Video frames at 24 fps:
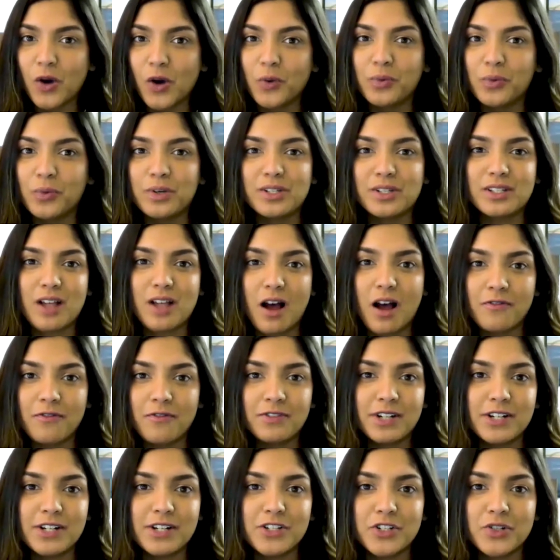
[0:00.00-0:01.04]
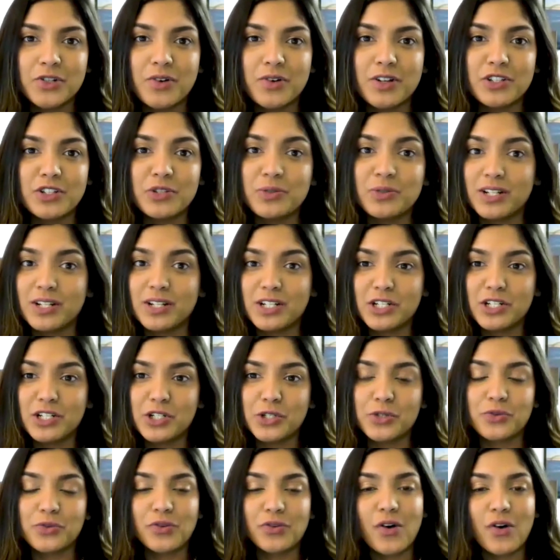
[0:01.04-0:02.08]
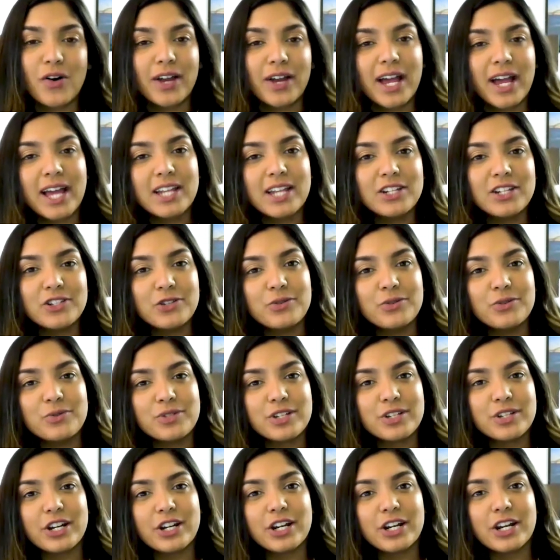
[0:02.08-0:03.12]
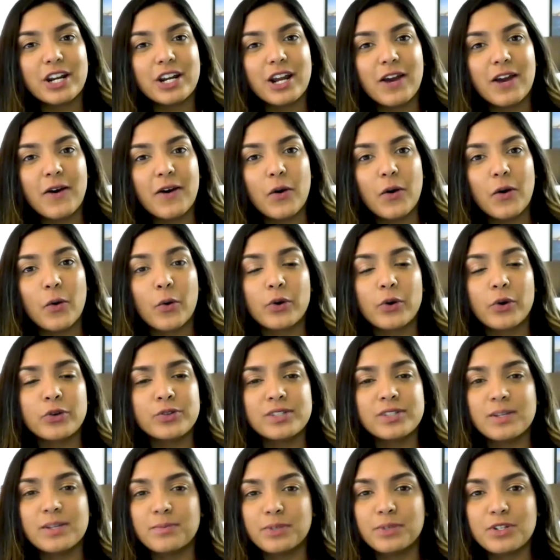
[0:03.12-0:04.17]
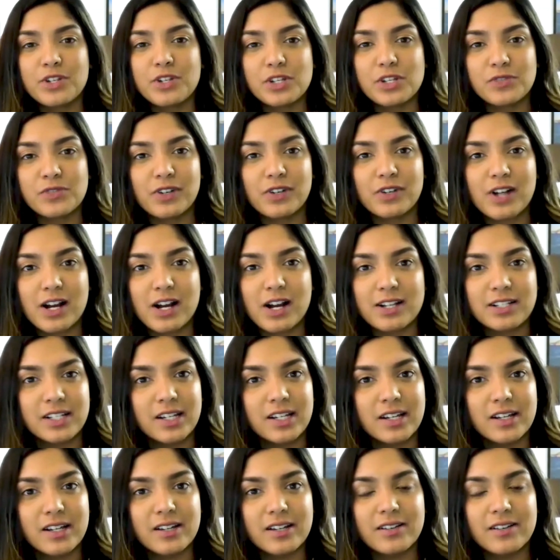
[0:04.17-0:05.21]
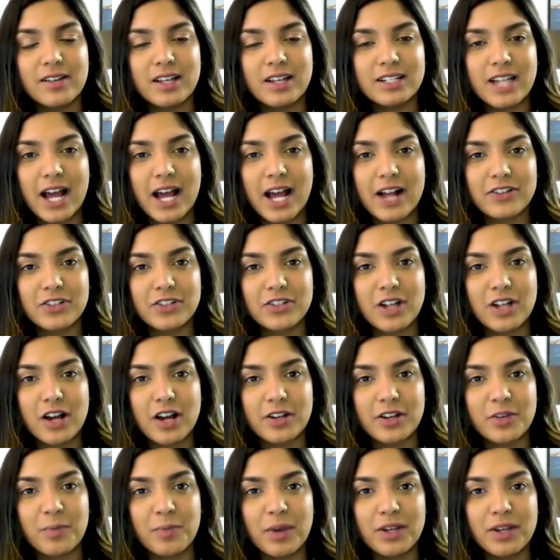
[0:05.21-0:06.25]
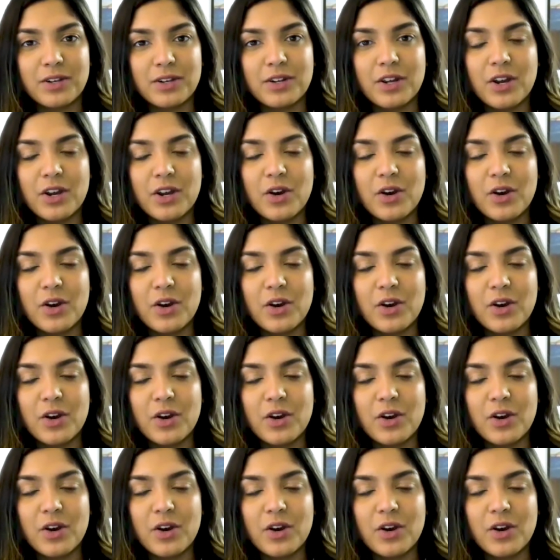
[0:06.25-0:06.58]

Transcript: was confidential, and you sent it to the wrong end user, or you simply just forgot to attach a document.